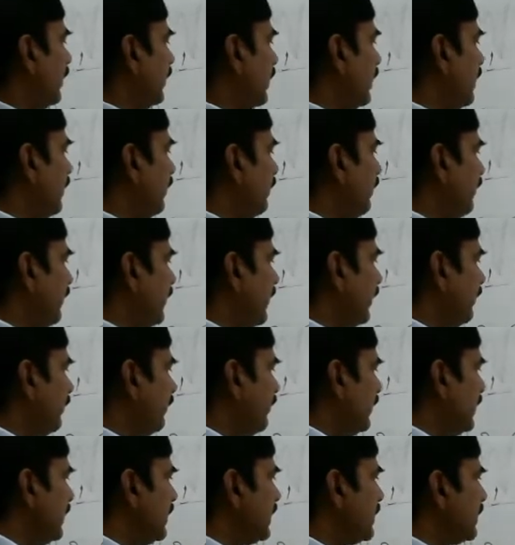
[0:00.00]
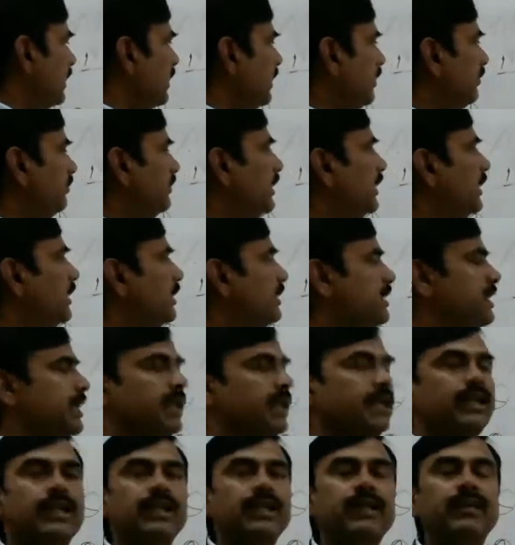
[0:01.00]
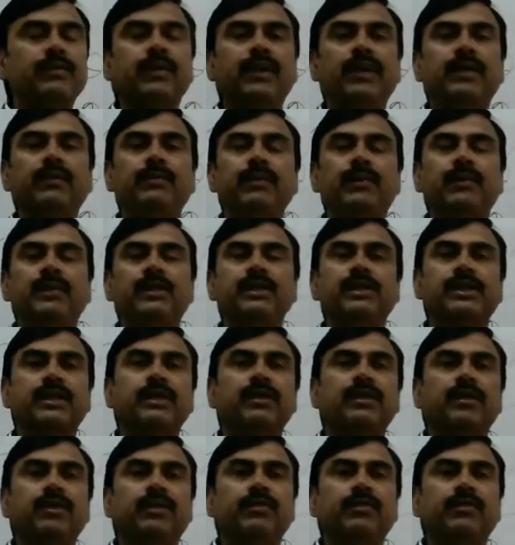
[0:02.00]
give definition of the genetic manipulation,